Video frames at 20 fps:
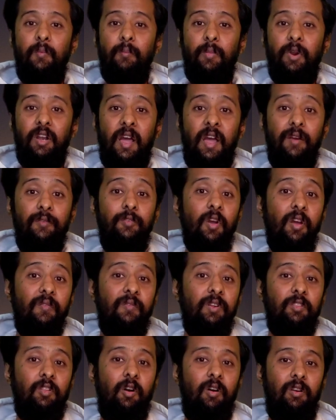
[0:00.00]
but have you
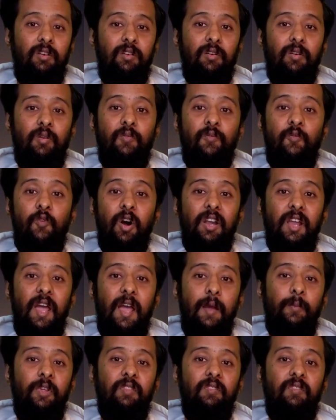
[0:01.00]
ever thought what
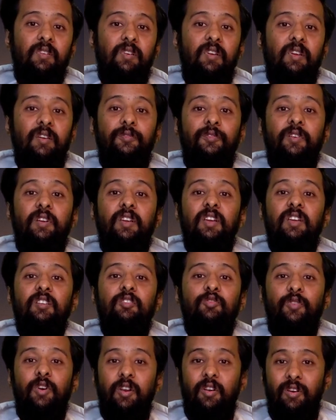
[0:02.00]
happens if
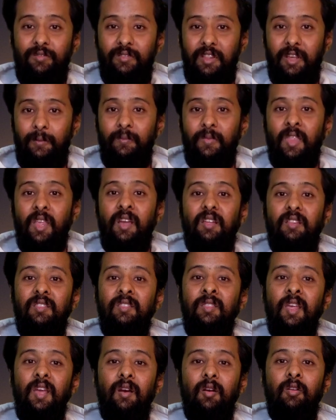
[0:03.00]
each one of them
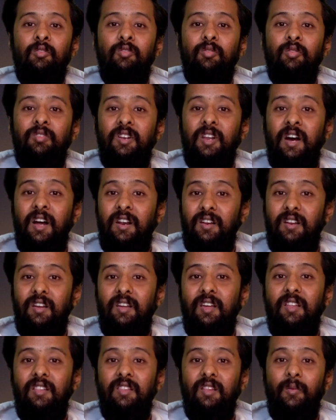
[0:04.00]
they also start
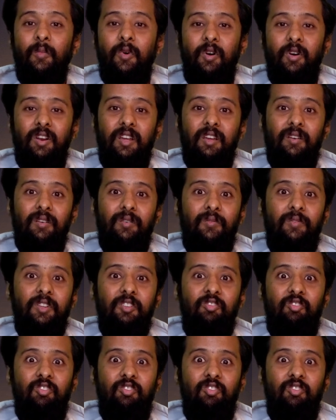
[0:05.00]
in the morning with